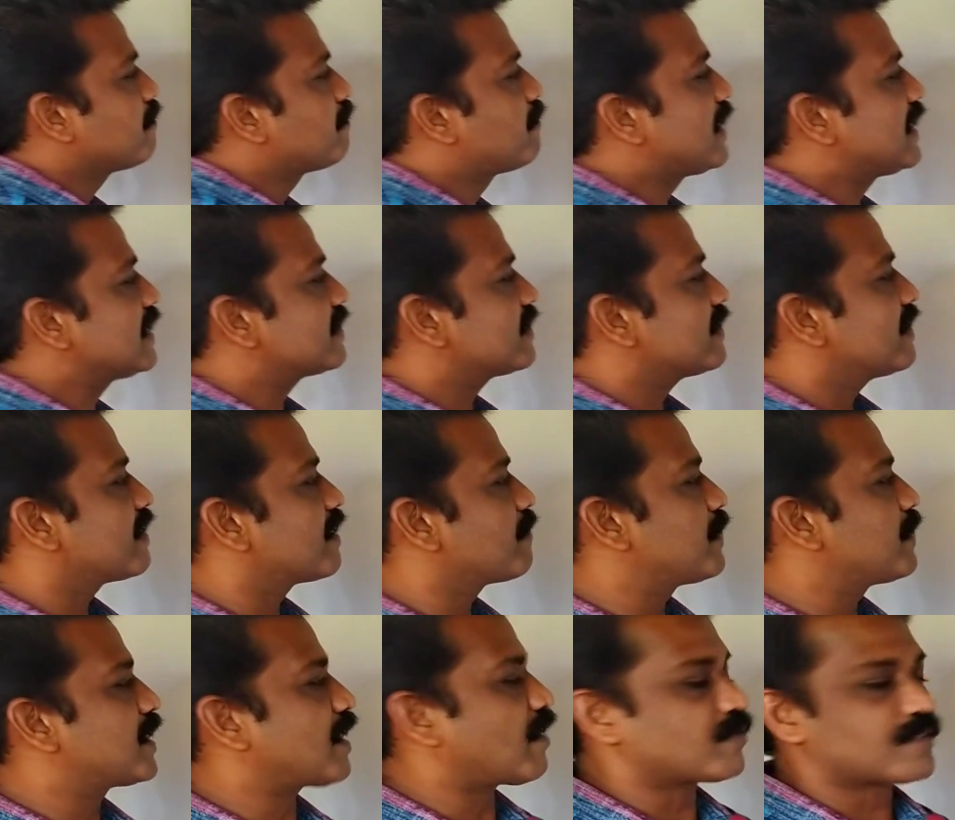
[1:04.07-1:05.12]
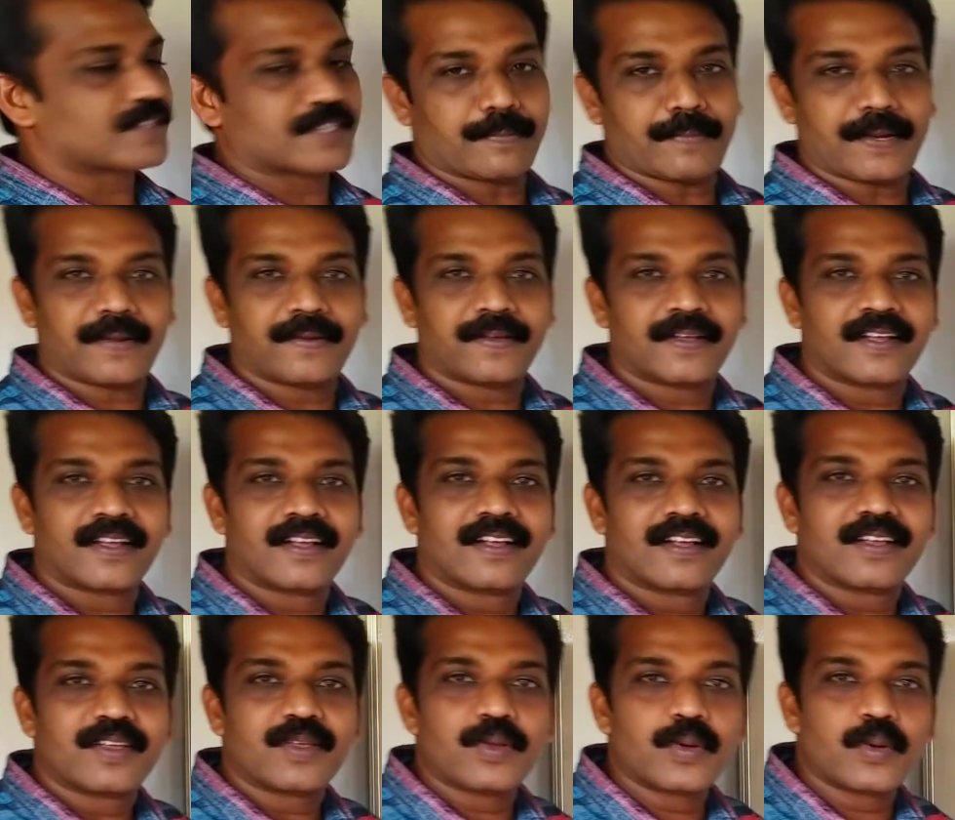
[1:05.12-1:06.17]
please repeat after me.
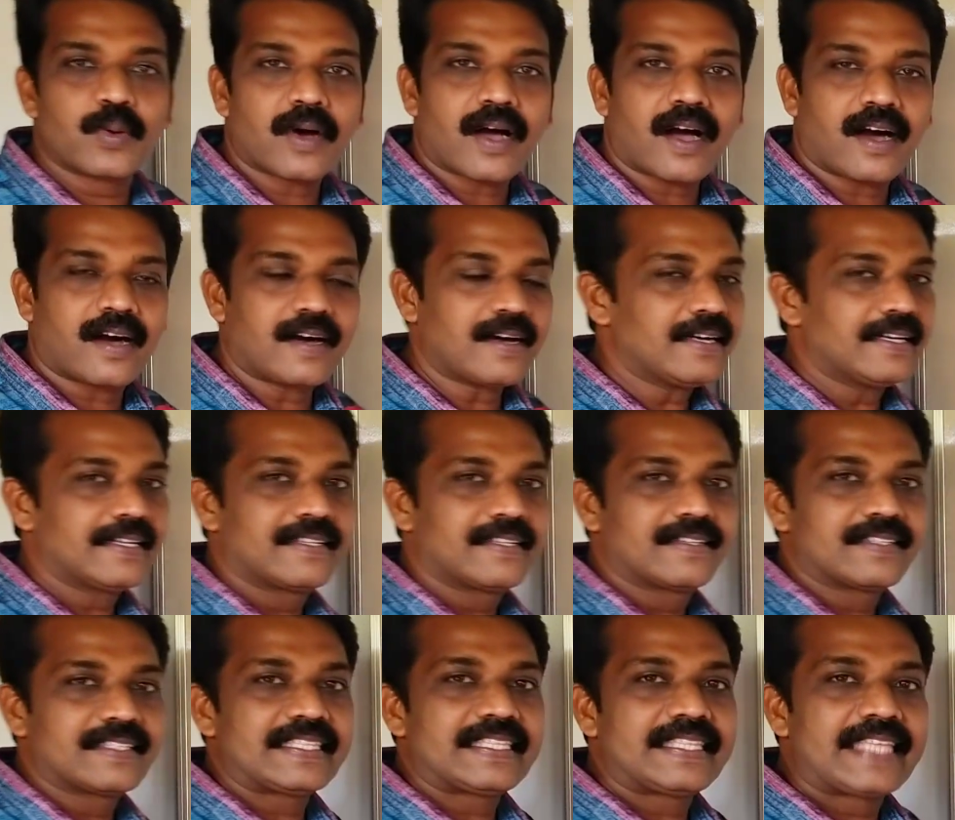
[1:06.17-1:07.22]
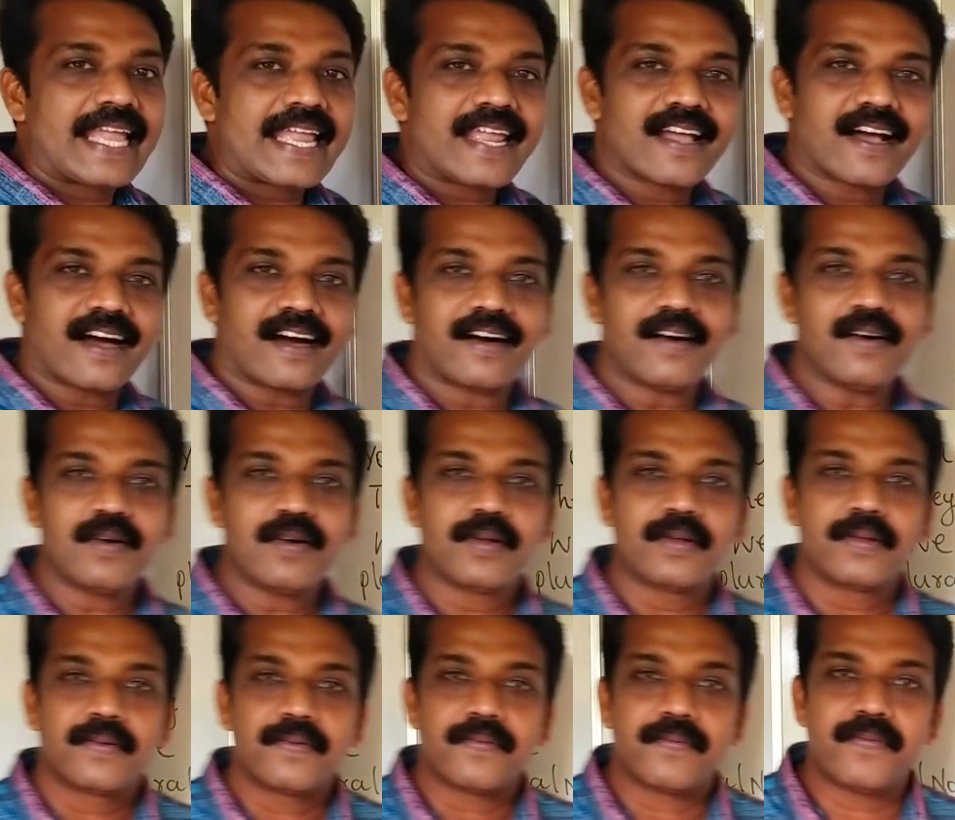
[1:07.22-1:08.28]
You are, they are,
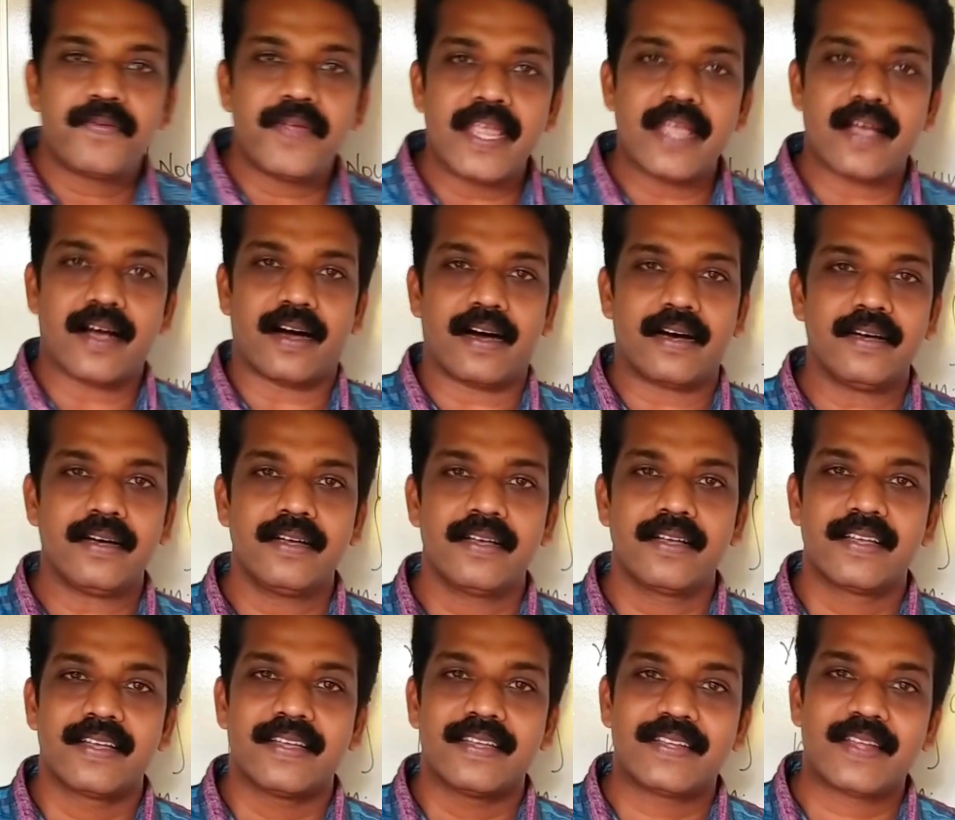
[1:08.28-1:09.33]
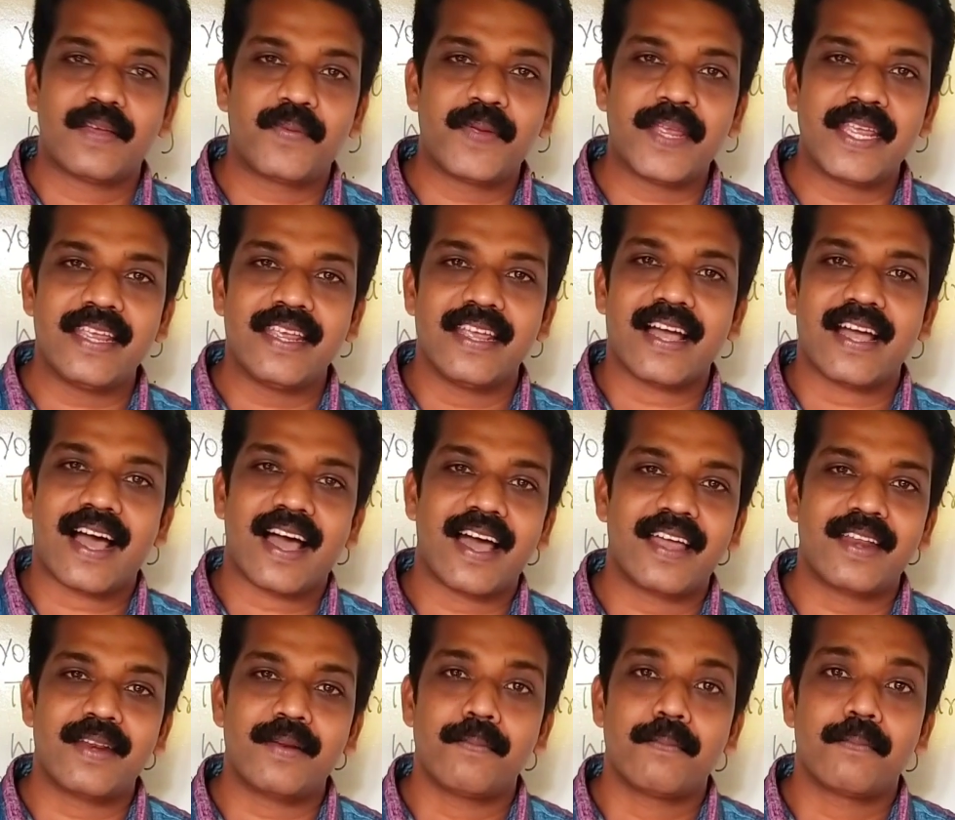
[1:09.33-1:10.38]
we are, Ravi
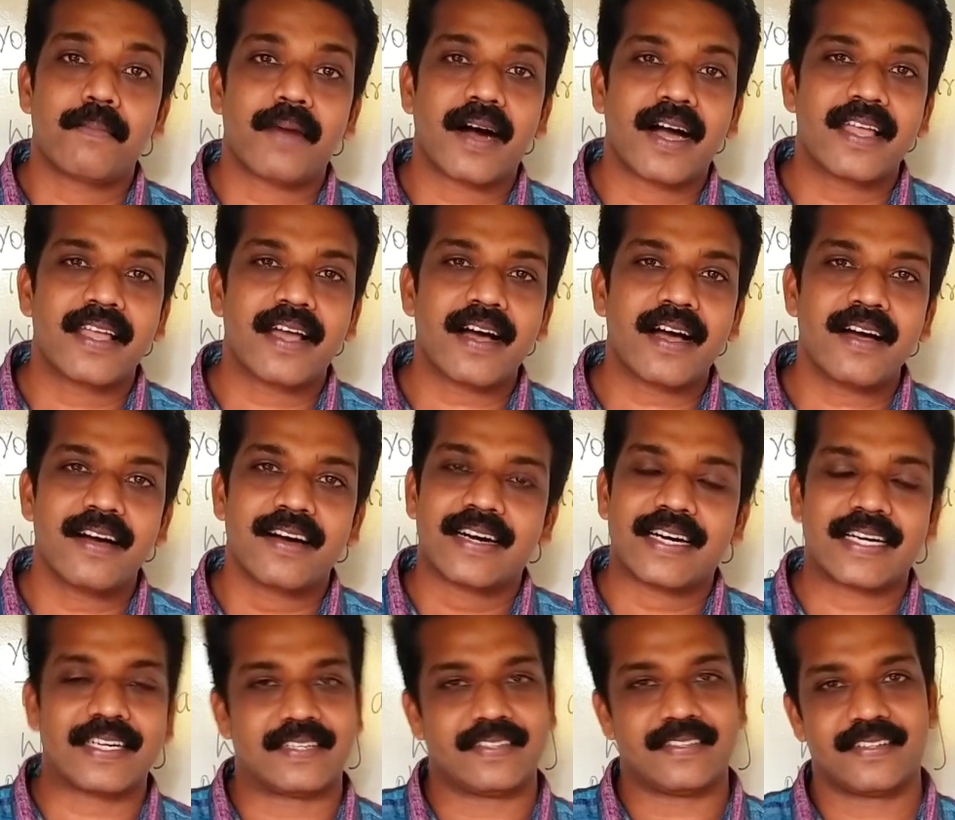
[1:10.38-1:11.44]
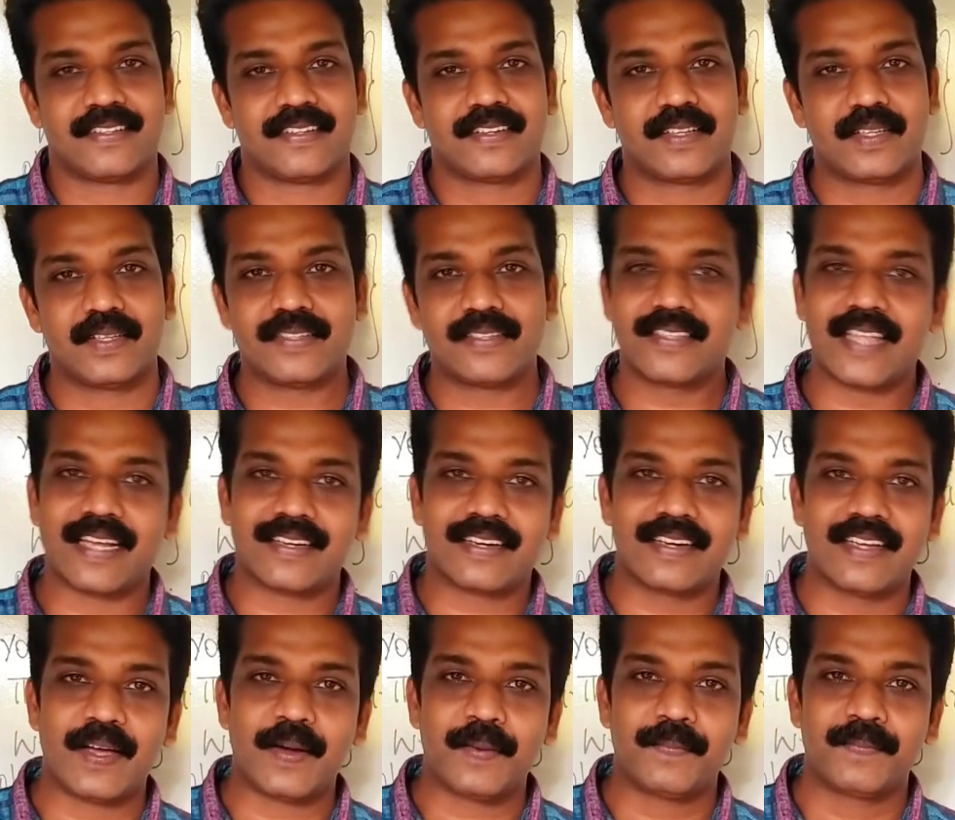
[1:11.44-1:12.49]
and Maya are. Is that
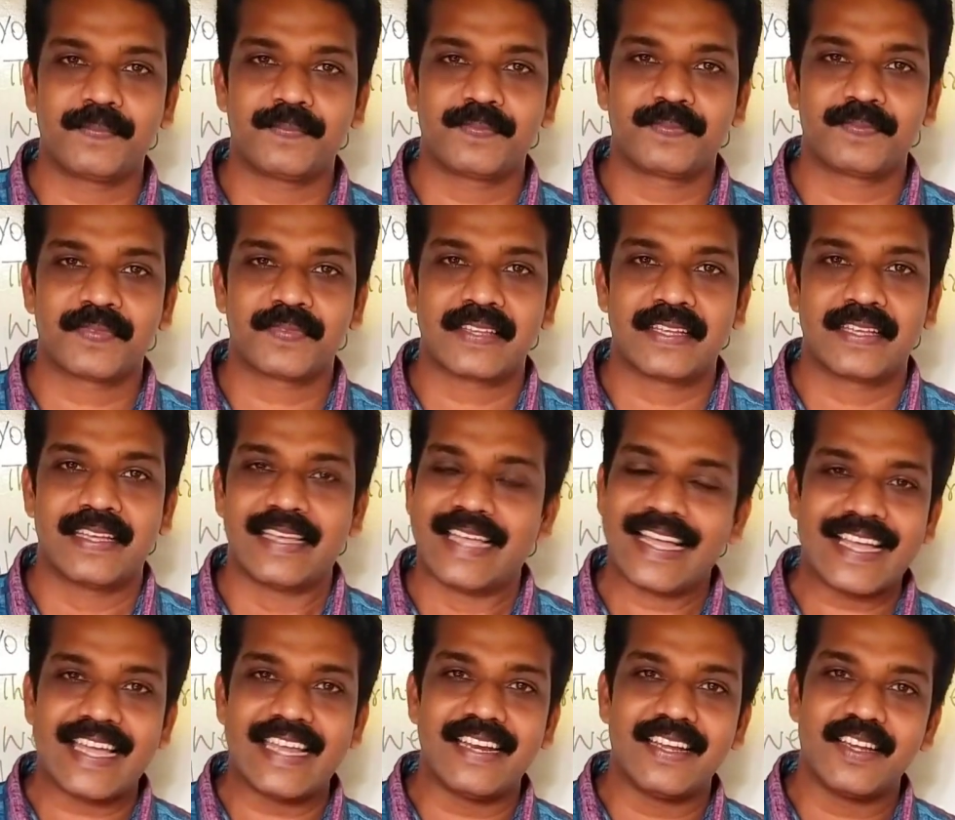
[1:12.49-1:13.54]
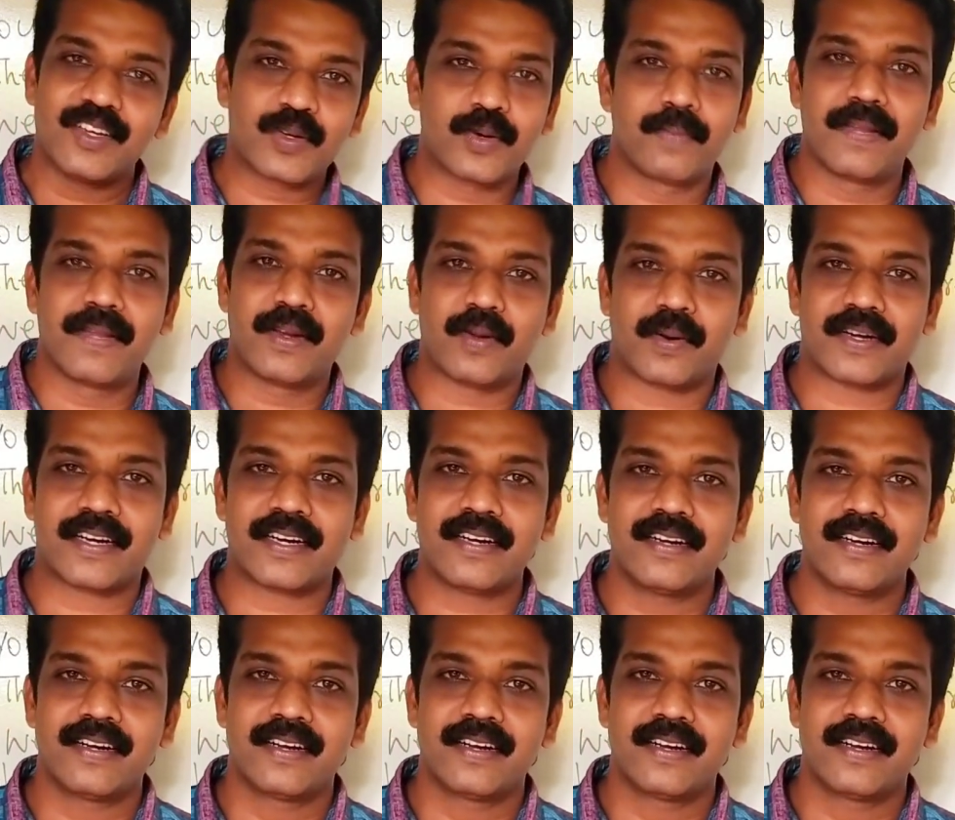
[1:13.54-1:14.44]
clear? Again, it should be noted,